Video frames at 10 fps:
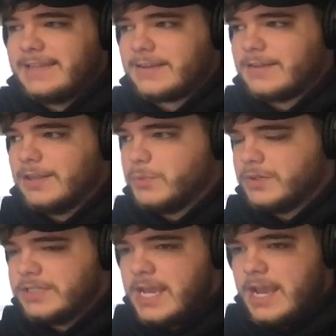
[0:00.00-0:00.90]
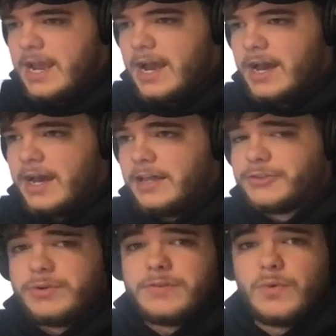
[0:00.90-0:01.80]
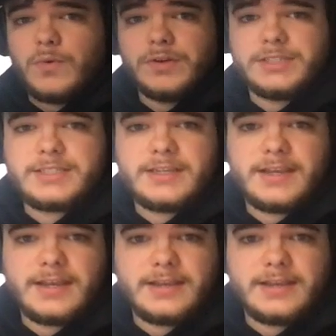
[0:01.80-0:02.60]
and the Clippers, three of the worst